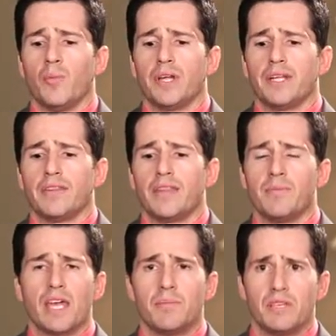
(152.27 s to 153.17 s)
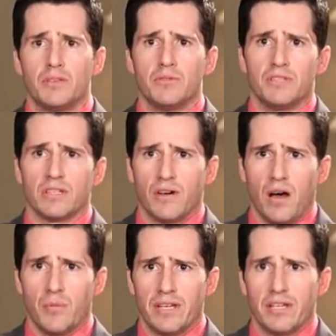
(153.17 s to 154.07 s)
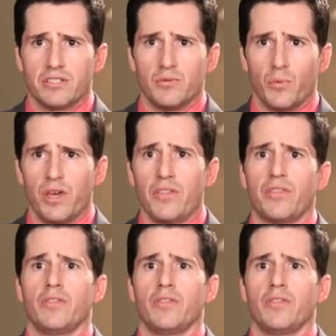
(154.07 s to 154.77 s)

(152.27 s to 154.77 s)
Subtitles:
But they may be used in combination with